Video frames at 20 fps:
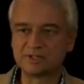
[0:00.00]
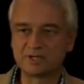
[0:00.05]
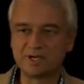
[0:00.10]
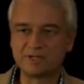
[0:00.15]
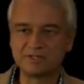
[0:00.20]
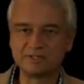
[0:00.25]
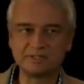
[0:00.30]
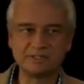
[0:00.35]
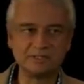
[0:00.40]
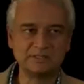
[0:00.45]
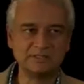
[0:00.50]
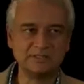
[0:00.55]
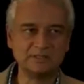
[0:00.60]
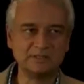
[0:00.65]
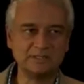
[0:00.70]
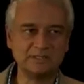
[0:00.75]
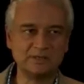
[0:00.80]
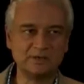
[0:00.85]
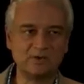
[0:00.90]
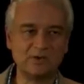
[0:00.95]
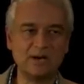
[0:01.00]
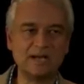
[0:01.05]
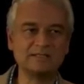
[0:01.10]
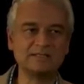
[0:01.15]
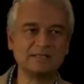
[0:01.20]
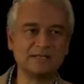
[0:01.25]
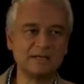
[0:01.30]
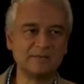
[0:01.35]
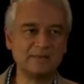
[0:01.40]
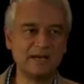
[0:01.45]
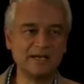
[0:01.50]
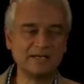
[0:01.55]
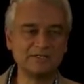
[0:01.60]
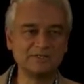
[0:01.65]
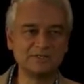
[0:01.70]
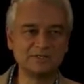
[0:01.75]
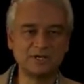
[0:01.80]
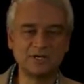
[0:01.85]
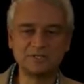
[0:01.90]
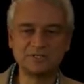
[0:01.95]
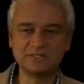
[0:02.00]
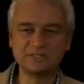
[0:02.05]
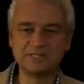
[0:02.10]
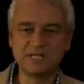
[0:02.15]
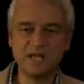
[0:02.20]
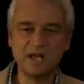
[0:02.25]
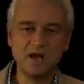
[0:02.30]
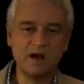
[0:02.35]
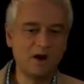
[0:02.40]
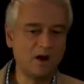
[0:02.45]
charges or isolated minus charges.